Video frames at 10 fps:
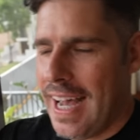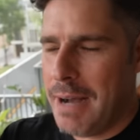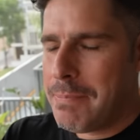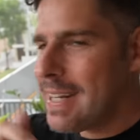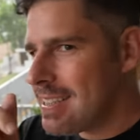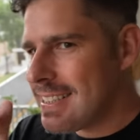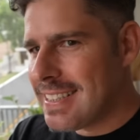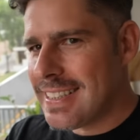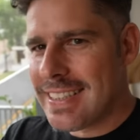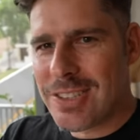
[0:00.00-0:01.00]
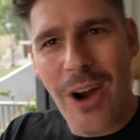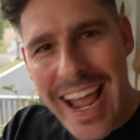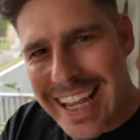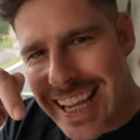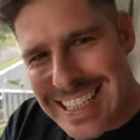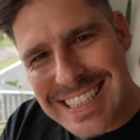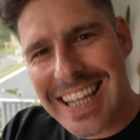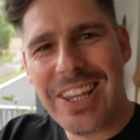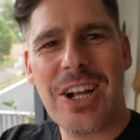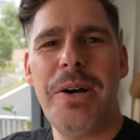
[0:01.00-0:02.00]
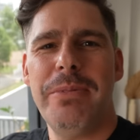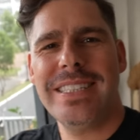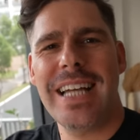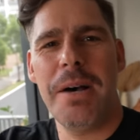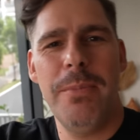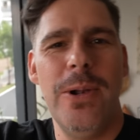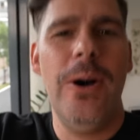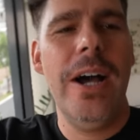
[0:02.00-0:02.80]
Please try and guess in the comments down below.